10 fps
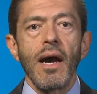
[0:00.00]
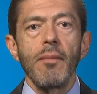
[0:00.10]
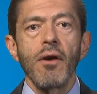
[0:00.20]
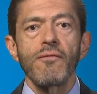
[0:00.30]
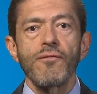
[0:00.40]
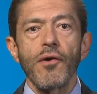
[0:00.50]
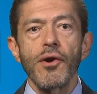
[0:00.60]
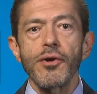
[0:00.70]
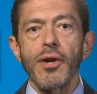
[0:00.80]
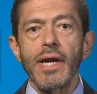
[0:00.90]
Among
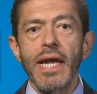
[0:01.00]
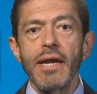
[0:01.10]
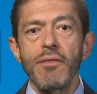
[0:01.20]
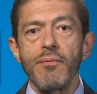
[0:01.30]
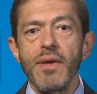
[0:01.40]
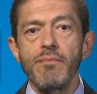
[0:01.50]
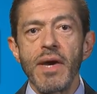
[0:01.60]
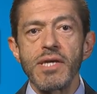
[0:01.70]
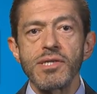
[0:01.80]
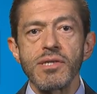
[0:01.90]
483
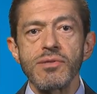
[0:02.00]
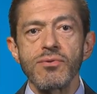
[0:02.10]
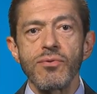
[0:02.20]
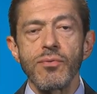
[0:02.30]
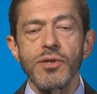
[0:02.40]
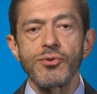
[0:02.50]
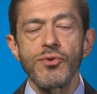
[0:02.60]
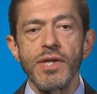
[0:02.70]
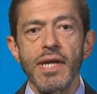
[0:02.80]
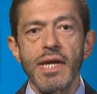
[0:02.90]
patients who were
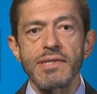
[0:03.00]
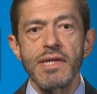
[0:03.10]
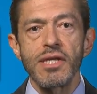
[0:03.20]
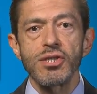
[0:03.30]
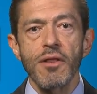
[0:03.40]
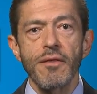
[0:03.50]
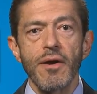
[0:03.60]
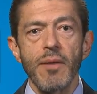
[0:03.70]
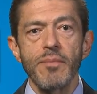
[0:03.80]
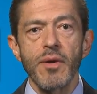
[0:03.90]
treated as initial
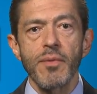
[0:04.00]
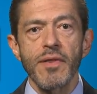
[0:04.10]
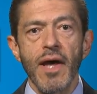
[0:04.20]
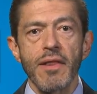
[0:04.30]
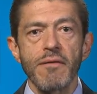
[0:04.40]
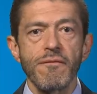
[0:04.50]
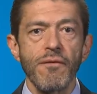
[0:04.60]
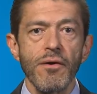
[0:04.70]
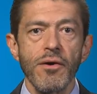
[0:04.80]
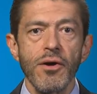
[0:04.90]
therapy with either
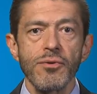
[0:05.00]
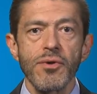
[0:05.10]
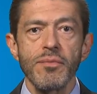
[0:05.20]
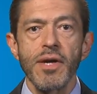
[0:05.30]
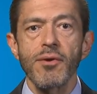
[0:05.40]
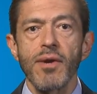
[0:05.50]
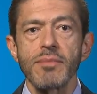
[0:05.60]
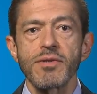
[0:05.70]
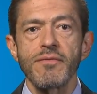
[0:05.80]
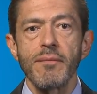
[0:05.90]
400
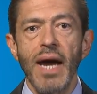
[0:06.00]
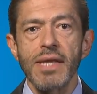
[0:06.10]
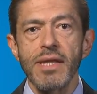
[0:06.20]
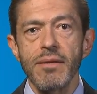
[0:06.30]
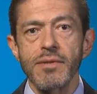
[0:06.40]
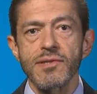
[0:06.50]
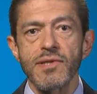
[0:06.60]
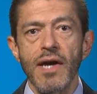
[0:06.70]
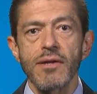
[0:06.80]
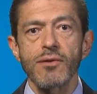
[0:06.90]
milligrams of imatinib, the
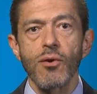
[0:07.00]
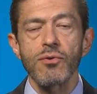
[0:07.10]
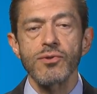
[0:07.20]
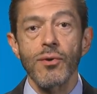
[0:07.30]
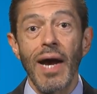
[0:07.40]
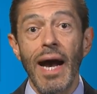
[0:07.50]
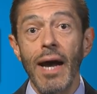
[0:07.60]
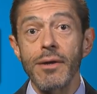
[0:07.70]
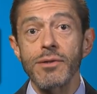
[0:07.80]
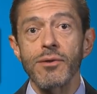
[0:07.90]
standard dose, or a
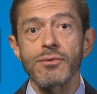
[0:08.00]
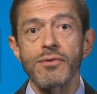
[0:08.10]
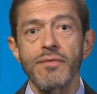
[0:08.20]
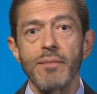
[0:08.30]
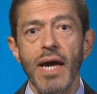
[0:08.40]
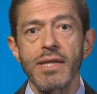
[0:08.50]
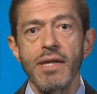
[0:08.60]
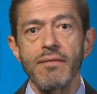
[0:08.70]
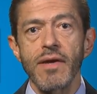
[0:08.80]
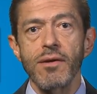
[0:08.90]
higher dose of
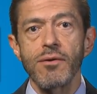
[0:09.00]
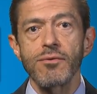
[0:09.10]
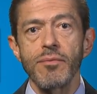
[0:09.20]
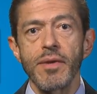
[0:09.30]
imatinib, 800